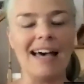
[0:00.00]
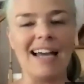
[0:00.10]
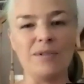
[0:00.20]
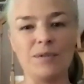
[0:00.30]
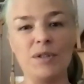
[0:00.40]

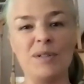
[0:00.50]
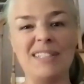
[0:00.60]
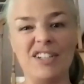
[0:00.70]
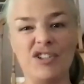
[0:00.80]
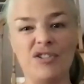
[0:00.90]
I don't do it.
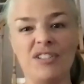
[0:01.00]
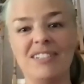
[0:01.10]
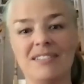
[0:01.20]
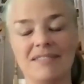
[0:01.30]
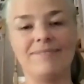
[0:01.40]
I
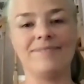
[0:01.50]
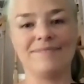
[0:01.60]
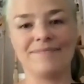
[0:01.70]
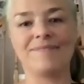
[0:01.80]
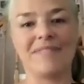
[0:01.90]
should.
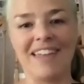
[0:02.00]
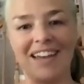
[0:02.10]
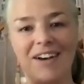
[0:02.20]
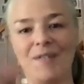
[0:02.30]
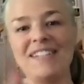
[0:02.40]

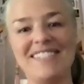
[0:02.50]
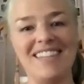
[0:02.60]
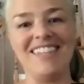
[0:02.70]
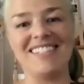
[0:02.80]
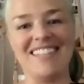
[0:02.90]
I always
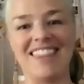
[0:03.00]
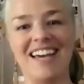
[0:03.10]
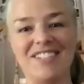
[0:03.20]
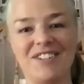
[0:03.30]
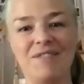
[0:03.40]
say things like
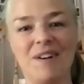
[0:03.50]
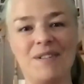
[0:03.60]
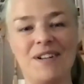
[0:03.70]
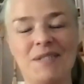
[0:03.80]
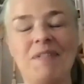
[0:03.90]
that on
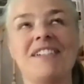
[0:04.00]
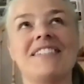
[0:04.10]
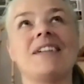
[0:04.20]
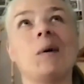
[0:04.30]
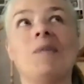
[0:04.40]
webinars, because
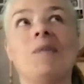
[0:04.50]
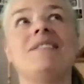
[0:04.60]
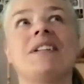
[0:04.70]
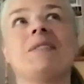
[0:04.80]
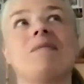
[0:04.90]
then hopefully
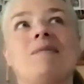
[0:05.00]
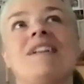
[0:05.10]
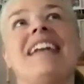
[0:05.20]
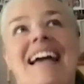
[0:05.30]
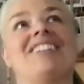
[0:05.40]
I'm going to
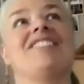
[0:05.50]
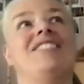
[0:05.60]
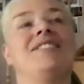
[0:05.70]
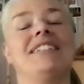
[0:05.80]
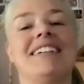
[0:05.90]
remember and actually
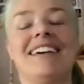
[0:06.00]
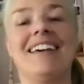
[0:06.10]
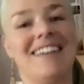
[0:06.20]
do it.